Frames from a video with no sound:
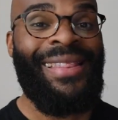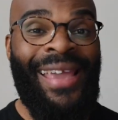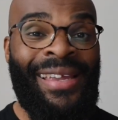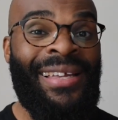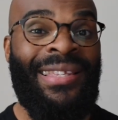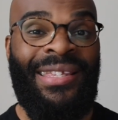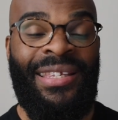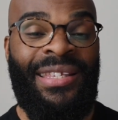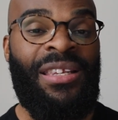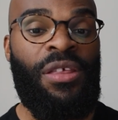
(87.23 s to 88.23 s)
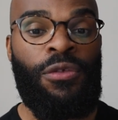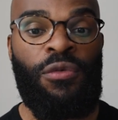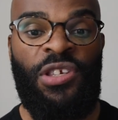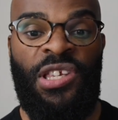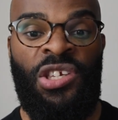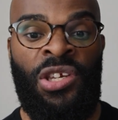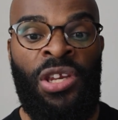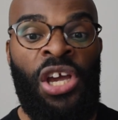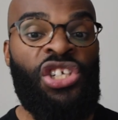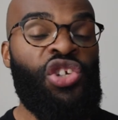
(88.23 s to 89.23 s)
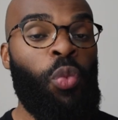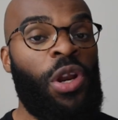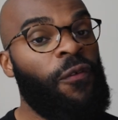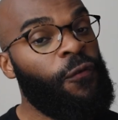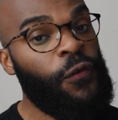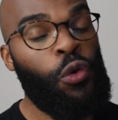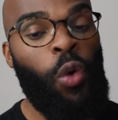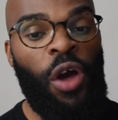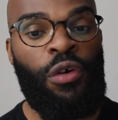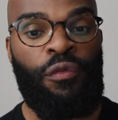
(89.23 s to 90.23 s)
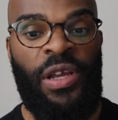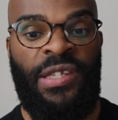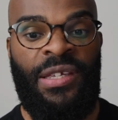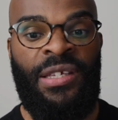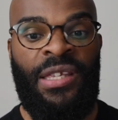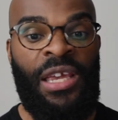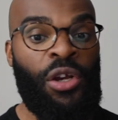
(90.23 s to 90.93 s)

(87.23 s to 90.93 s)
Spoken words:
Then consistently through the season, she won a few other races,